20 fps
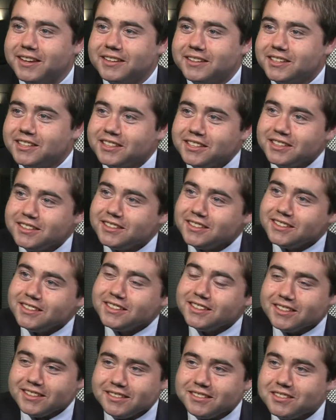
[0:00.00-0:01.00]
I know,
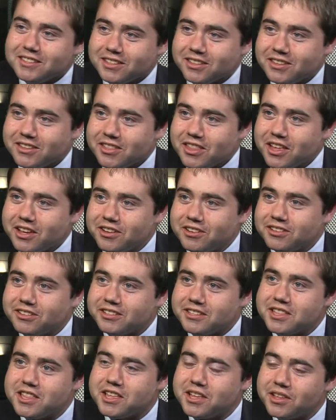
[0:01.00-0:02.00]
and you wonder,
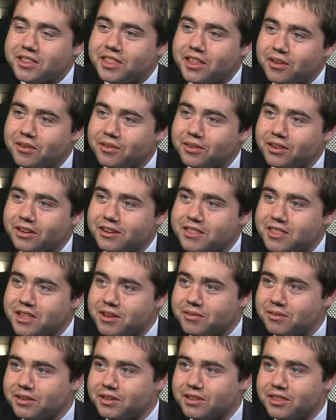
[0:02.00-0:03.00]
if Senator Cochrane
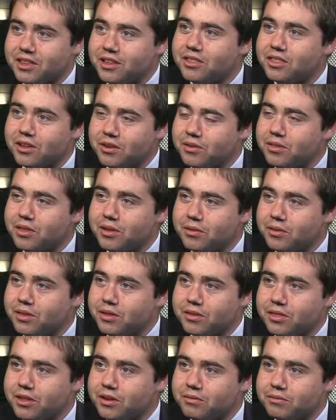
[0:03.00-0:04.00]
should eke out a win and then
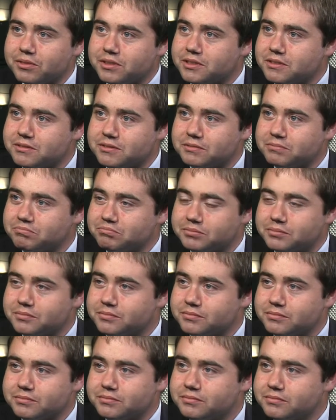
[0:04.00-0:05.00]
cruise in
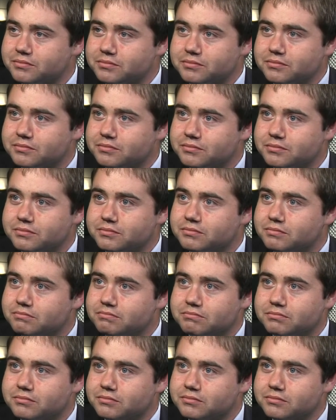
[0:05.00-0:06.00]
November, you
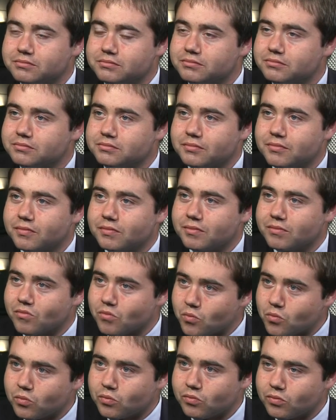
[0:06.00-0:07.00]
wonder what some of these
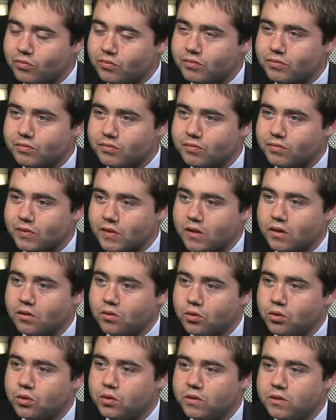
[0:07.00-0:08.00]
pro-amnesty
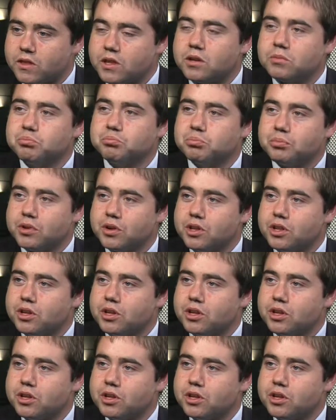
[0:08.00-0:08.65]
groups are going to want in